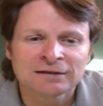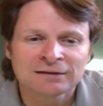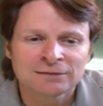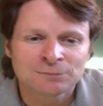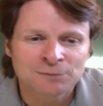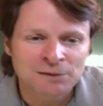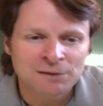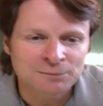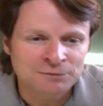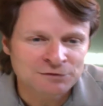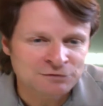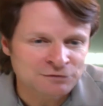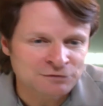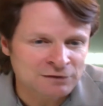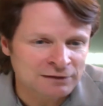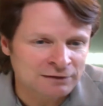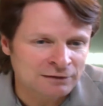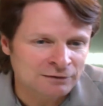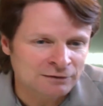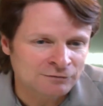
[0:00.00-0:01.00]
and to be able to
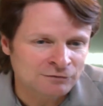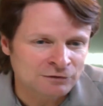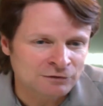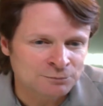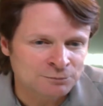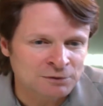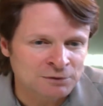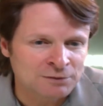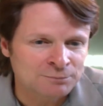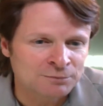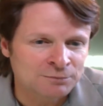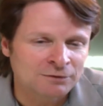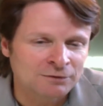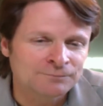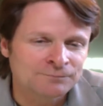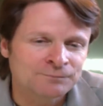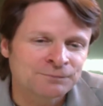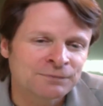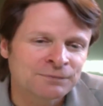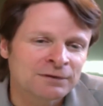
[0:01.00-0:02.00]
take care of other
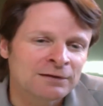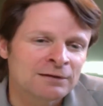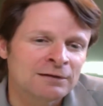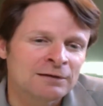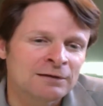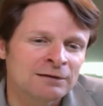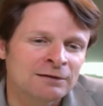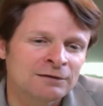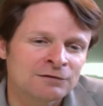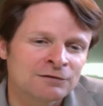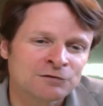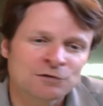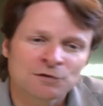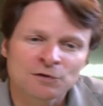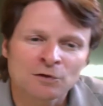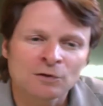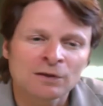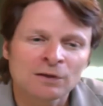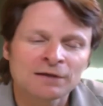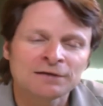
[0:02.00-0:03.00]
people. And so
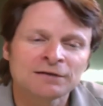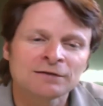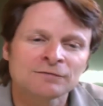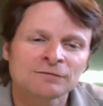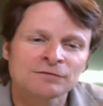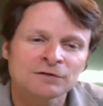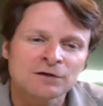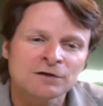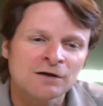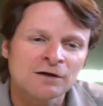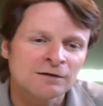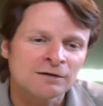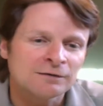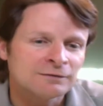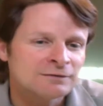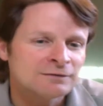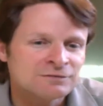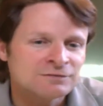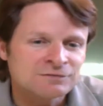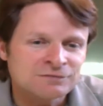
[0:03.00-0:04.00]
the whole idea of the
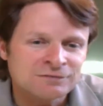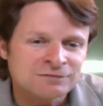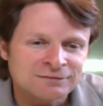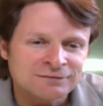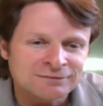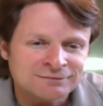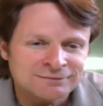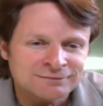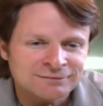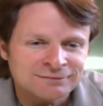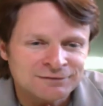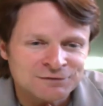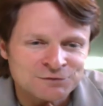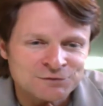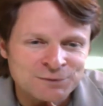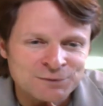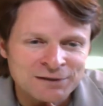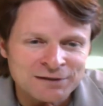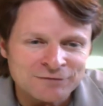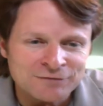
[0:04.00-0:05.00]
car is, uh, you know,
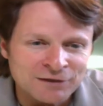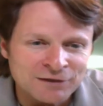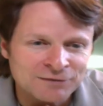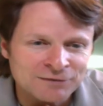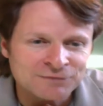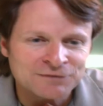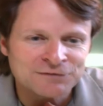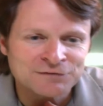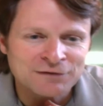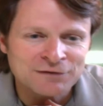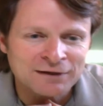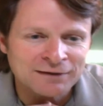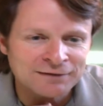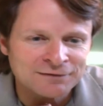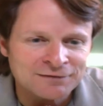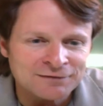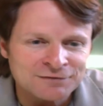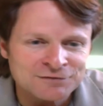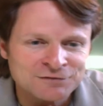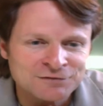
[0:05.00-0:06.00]
do we have air in the
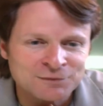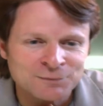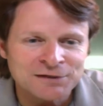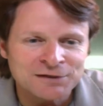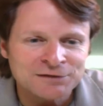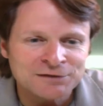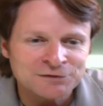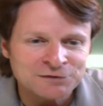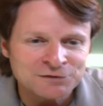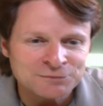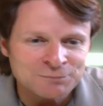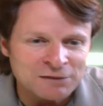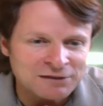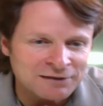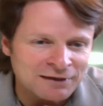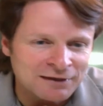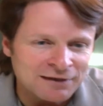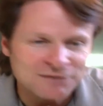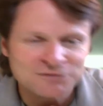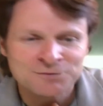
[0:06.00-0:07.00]
tires? Are we getting
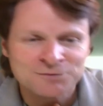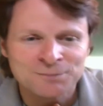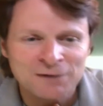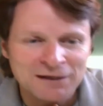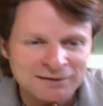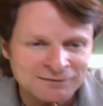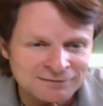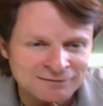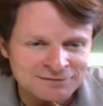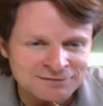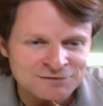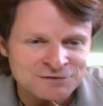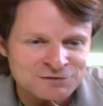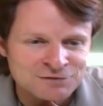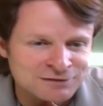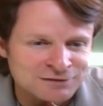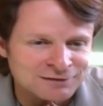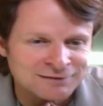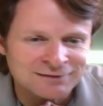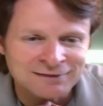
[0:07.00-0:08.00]
good gas
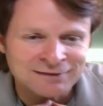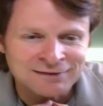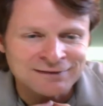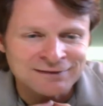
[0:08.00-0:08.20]
mileage? Uh,